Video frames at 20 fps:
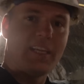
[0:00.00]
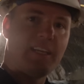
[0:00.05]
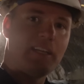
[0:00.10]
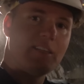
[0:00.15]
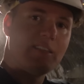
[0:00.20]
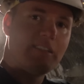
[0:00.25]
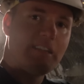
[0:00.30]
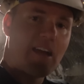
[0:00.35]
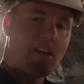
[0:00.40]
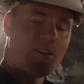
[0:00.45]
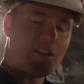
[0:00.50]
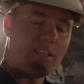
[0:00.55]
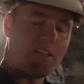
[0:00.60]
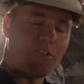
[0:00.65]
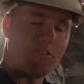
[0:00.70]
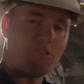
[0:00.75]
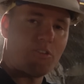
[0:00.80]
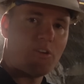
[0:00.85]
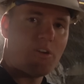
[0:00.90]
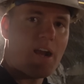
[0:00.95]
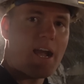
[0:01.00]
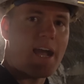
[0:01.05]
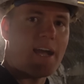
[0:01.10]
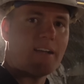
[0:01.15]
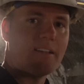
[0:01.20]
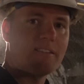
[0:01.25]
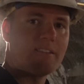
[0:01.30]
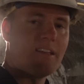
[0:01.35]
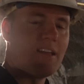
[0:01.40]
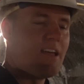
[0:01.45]
it gets down in those
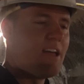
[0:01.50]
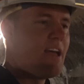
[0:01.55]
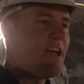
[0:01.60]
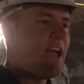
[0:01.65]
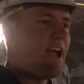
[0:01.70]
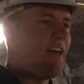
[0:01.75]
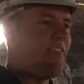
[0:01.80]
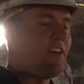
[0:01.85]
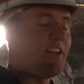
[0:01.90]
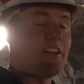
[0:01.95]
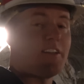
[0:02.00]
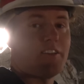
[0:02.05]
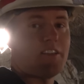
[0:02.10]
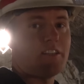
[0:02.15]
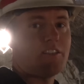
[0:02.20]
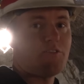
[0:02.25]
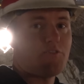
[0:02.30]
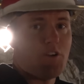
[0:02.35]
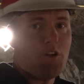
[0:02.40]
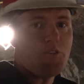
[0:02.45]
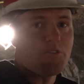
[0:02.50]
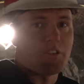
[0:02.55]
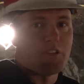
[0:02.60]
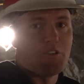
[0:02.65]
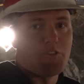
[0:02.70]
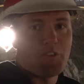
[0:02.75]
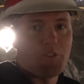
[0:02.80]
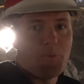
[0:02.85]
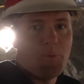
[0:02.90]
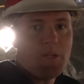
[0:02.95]
cracks and then it gets frozen
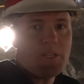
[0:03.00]
over the